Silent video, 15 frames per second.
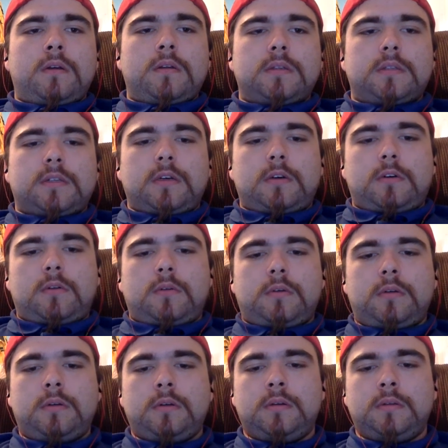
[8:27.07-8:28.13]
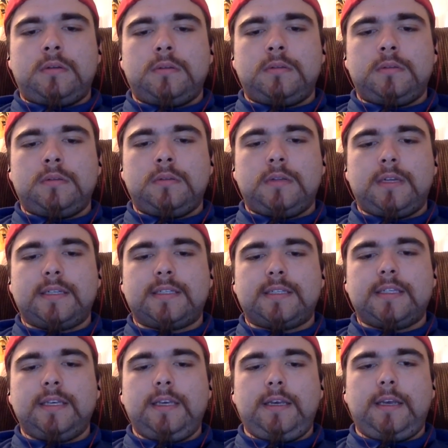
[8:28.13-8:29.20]
So let's
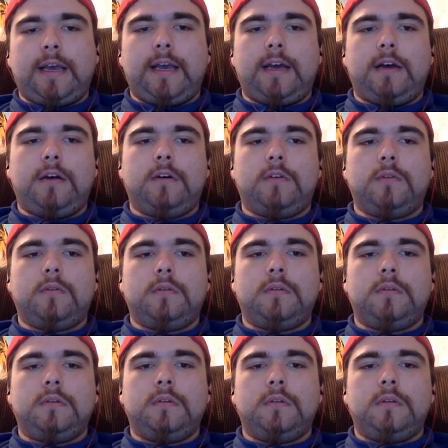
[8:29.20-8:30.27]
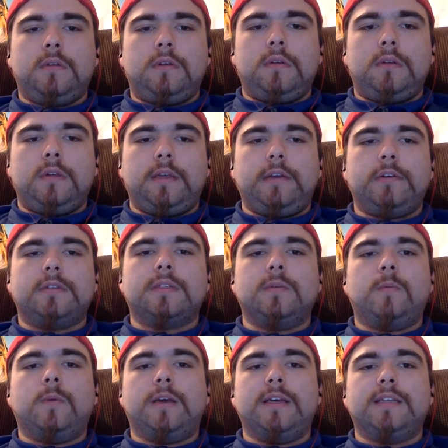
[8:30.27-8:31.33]
see how. Here are
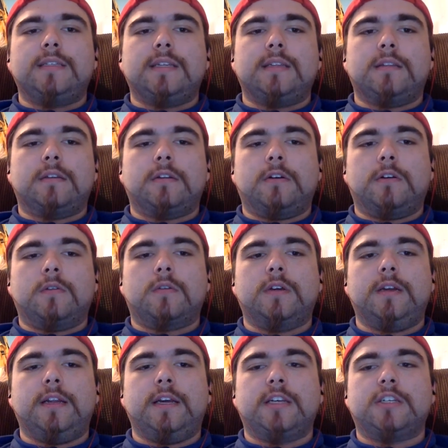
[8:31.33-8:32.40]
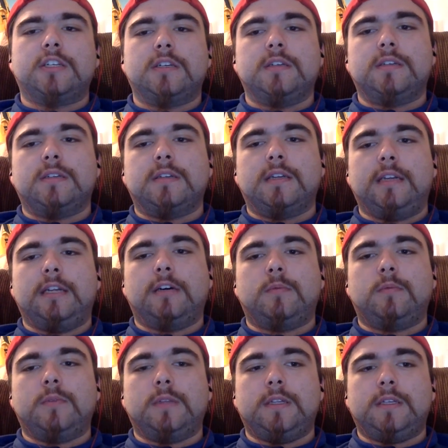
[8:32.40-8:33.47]
some ways that the kernel connection can
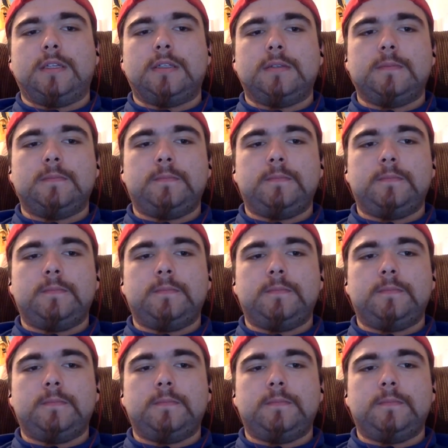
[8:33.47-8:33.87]
help with this.